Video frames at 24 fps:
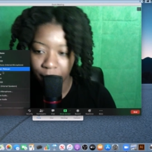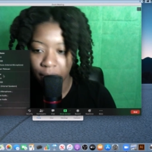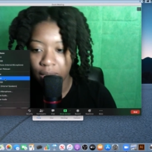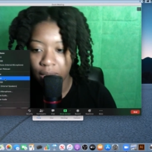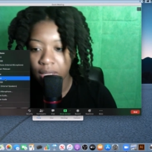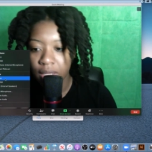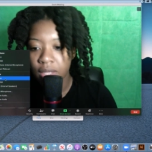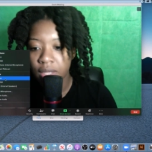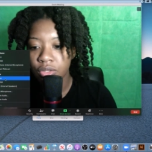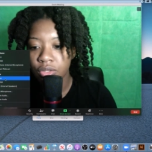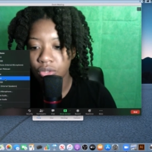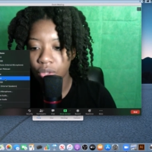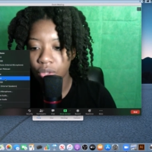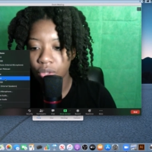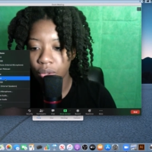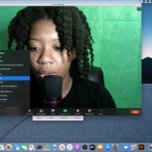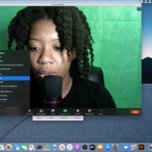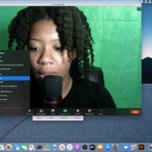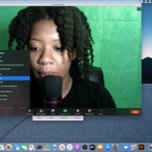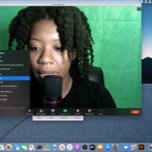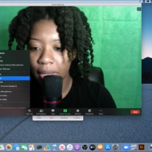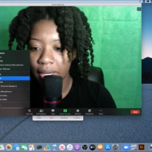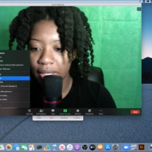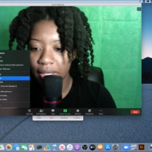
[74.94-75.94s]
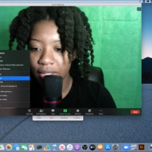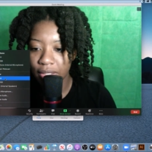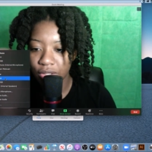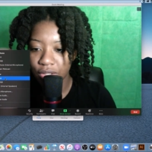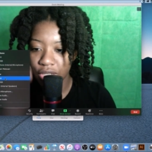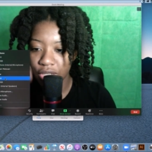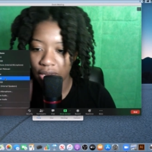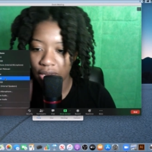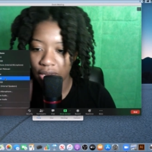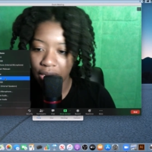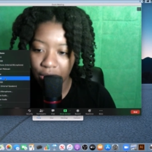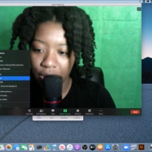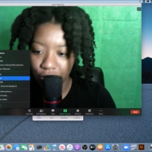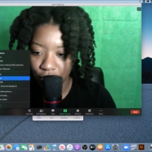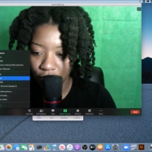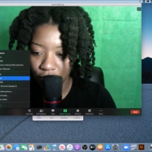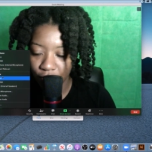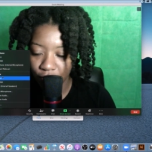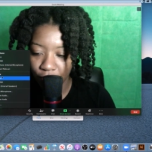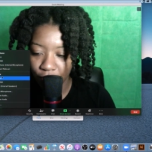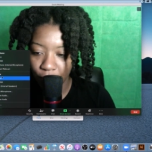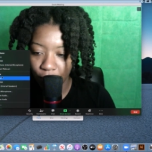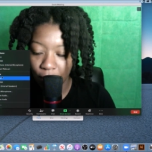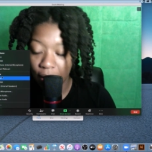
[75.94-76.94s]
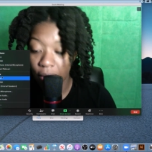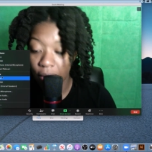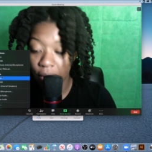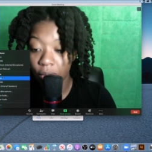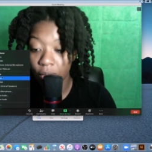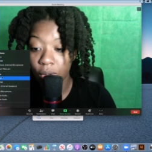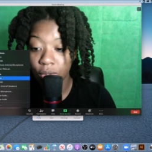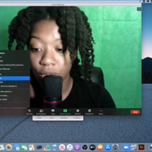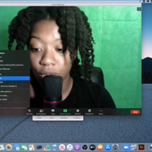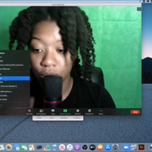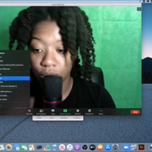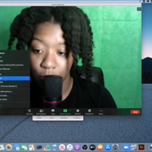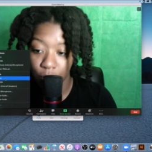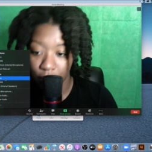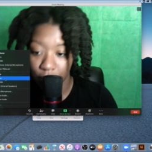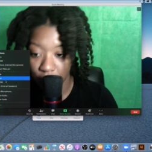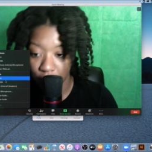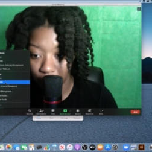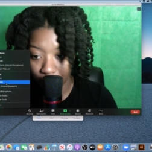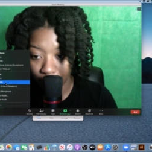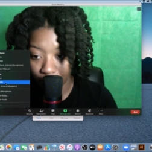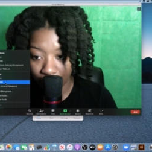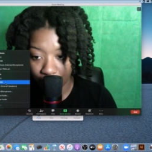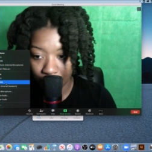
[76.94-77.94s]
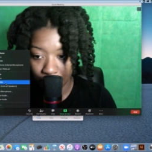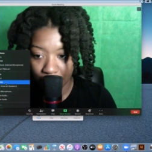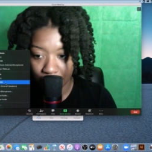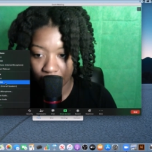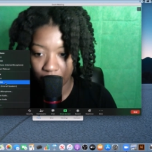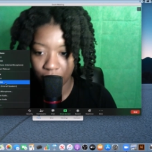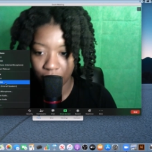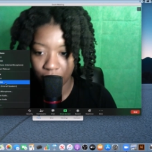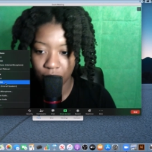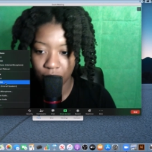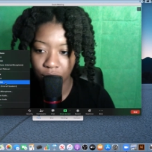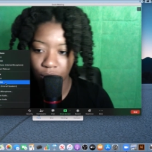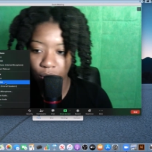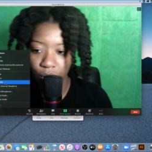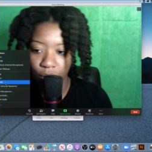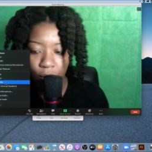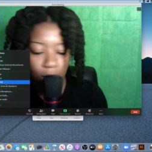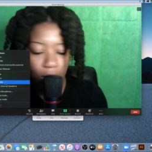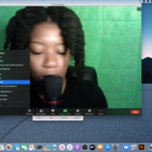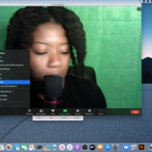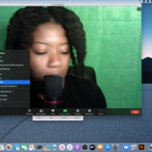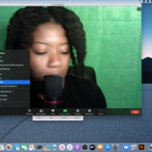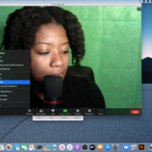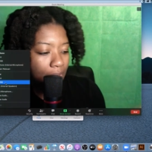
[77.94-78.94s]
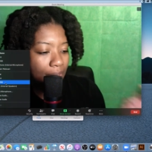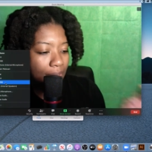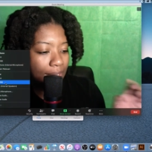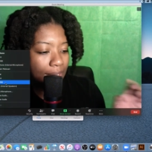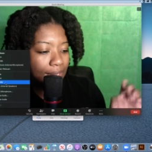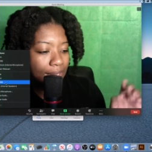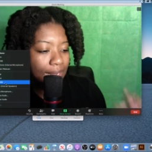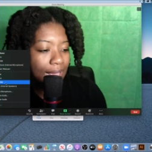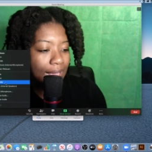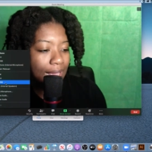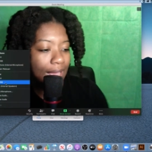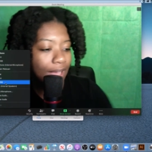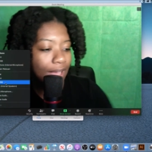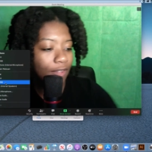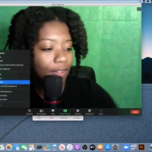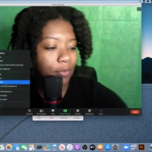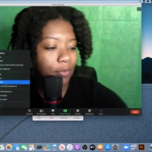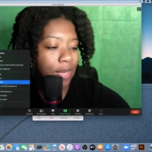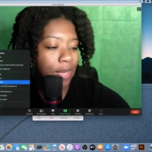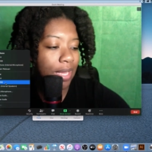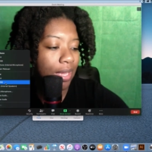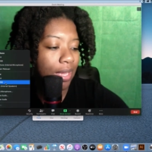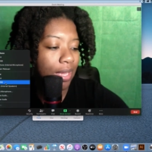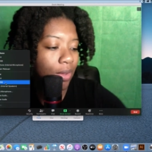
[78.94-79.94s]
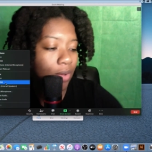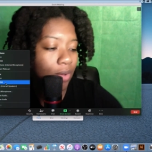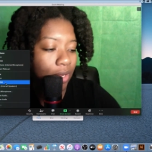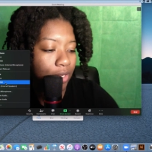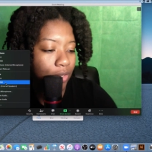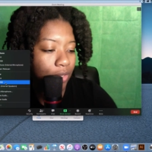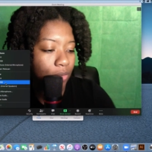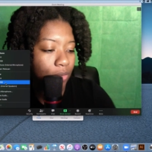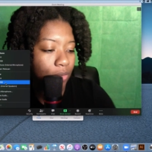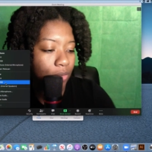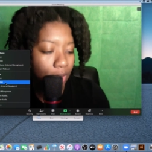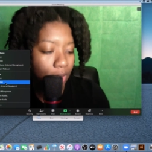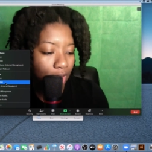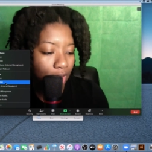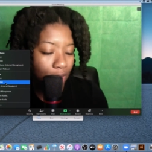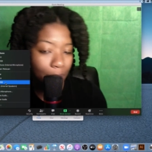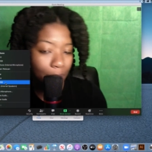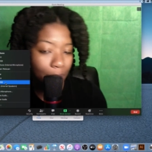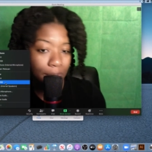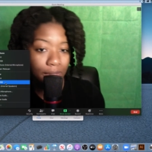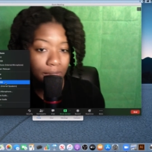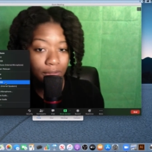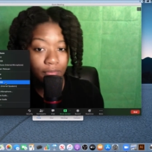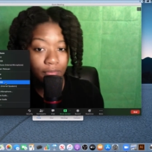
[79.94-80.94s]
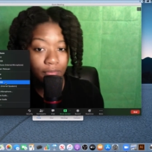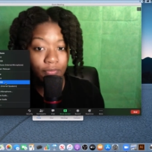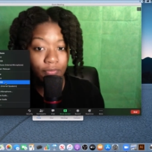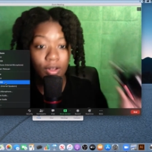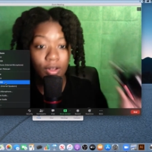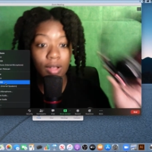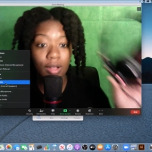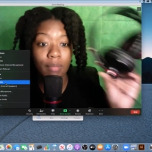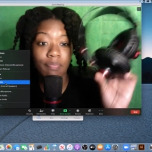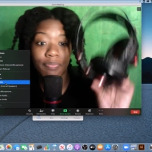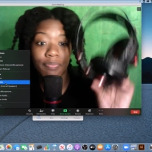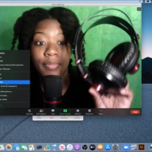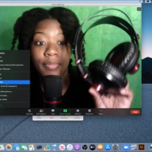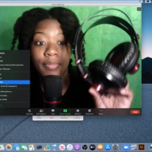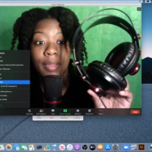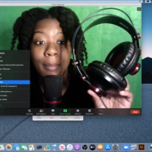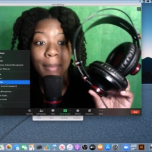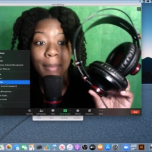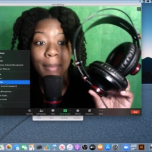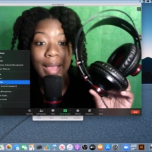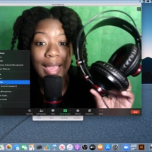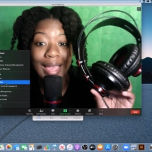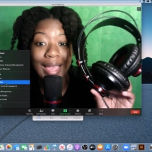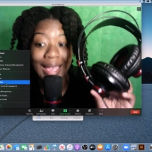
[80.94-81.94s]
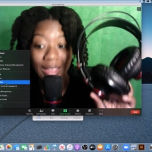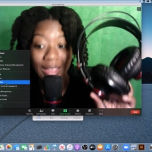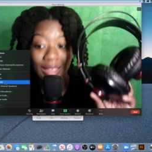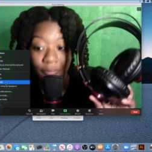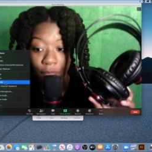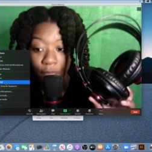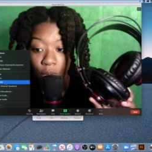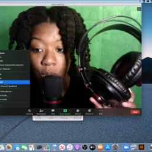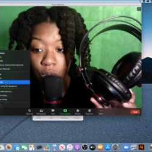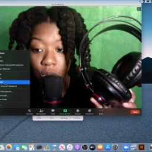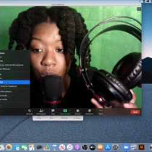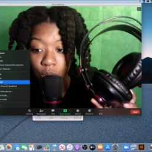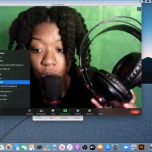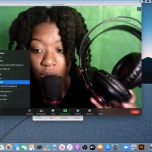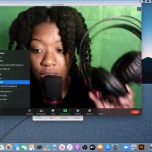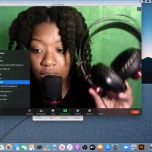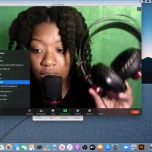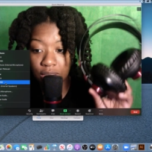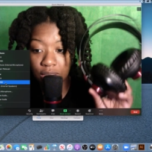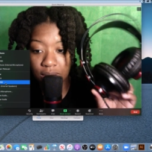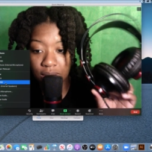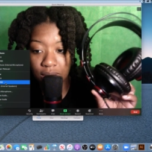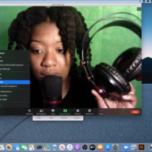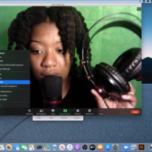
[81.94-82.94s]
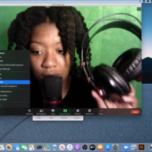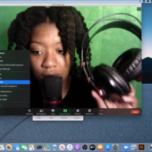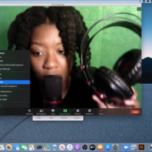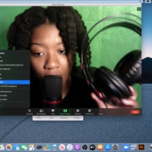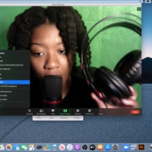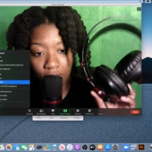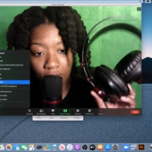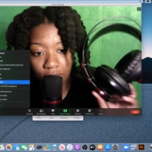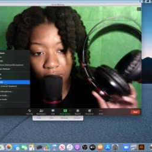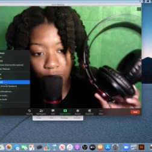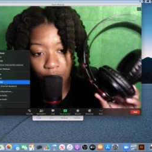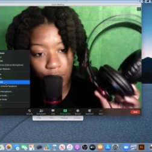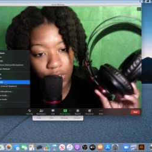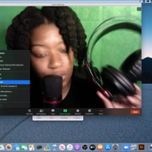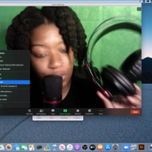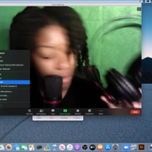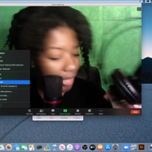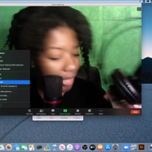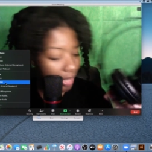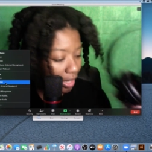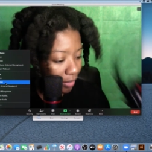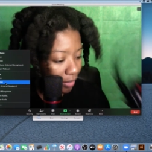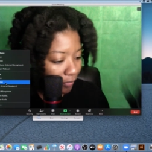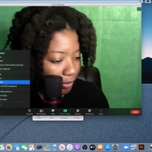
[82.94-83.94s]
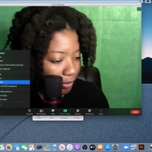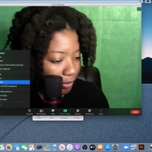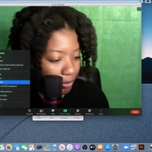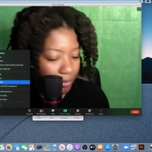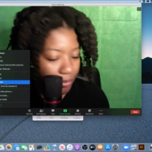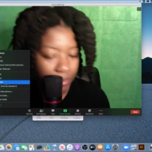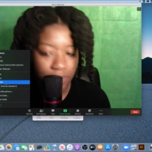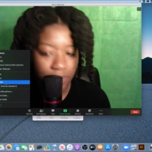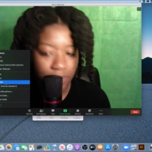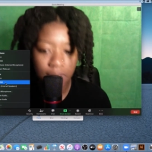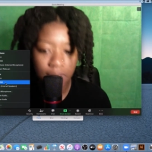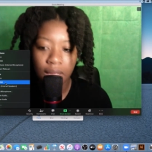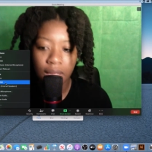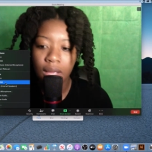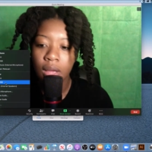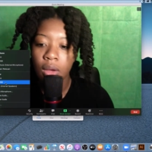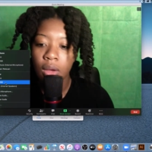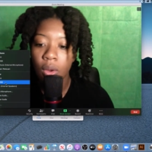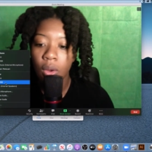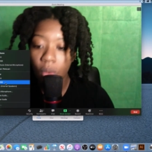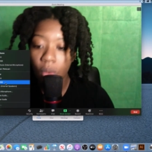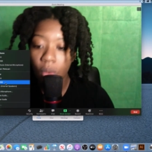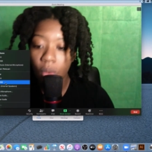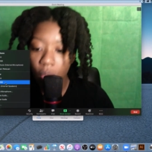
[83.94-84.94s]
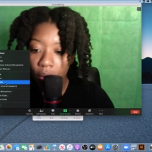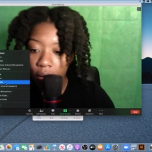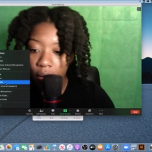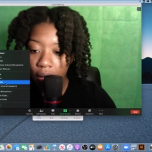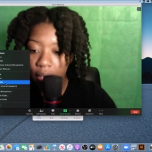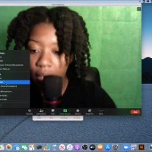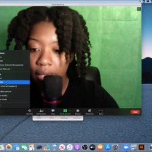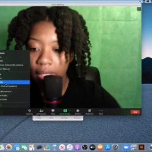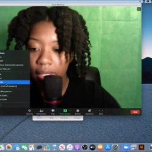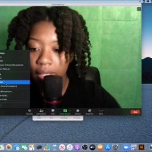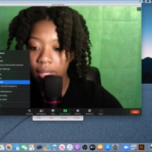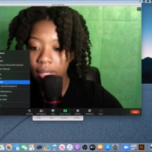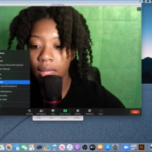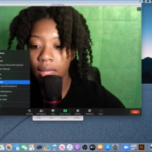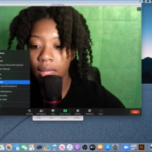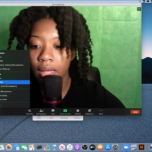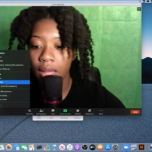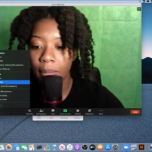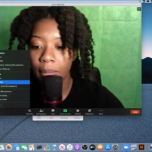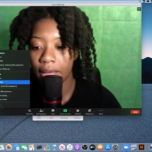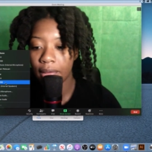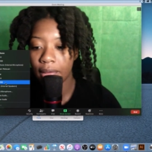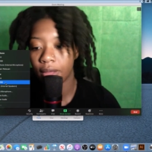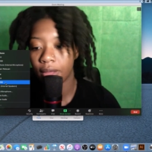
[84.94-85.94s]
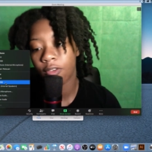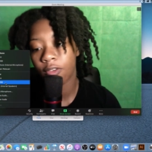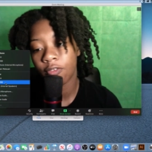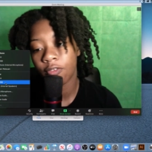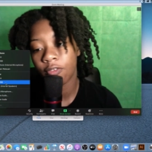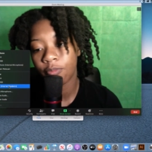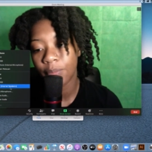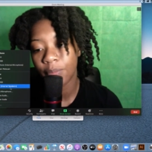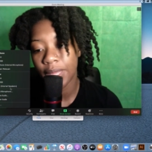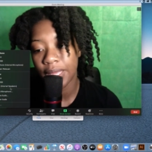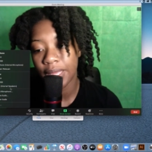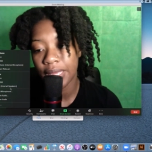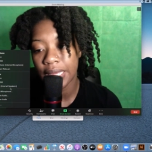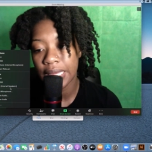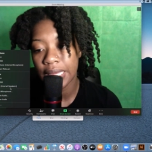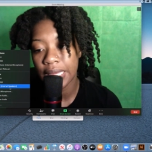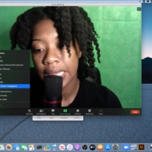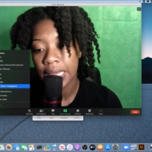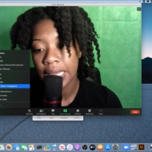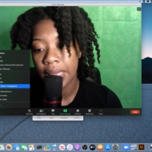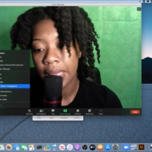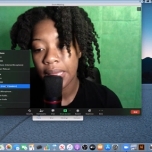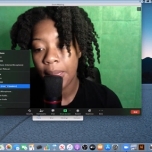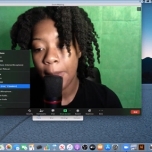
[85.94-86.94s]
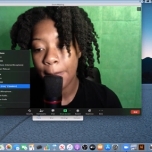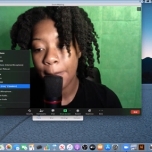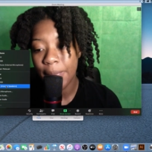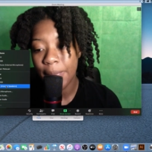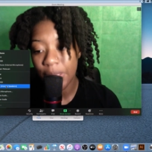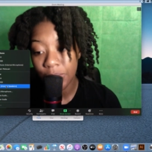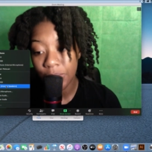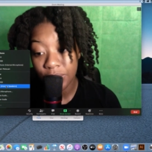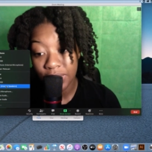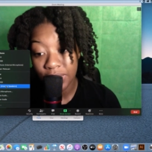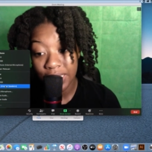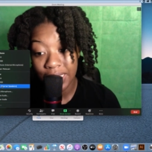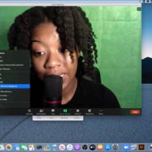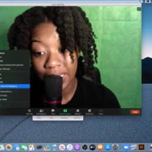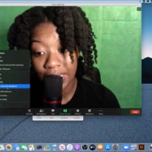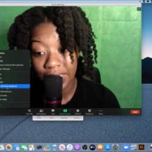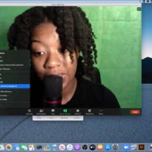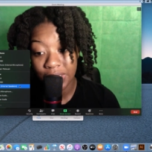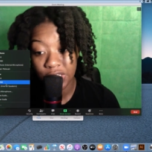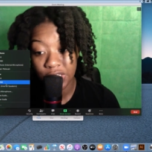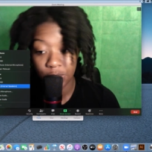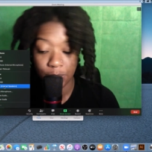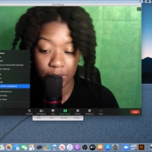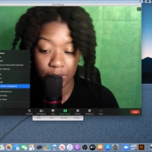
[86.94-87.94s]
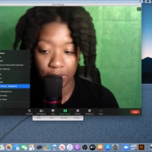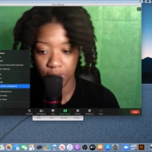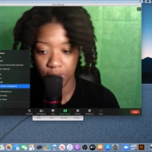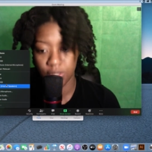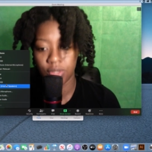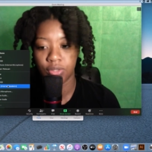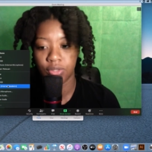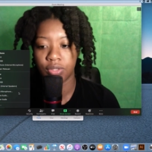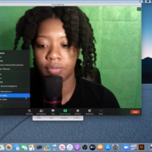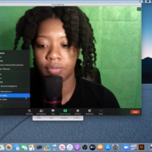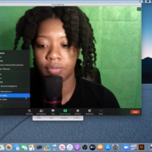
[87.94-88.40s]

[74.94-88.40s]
So I'm gonna change the view, and I could also switch the speakers. So I could have my audio coming from my headphones, which is the Scarlett USB headphones, or it could come out of my built in speakers.